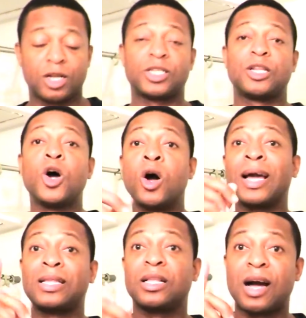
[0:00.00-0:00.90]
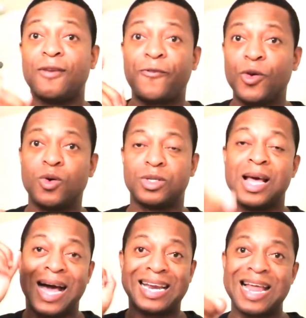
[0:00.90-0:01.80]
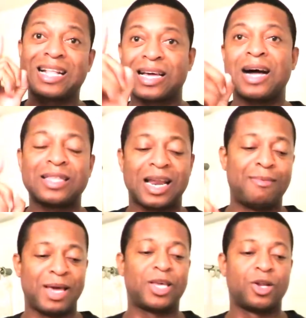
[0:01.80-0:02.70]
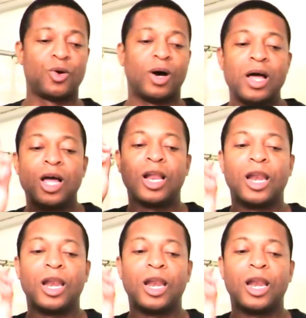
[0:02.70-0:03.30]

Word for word: So don't get it confused. And that Kartel make you know.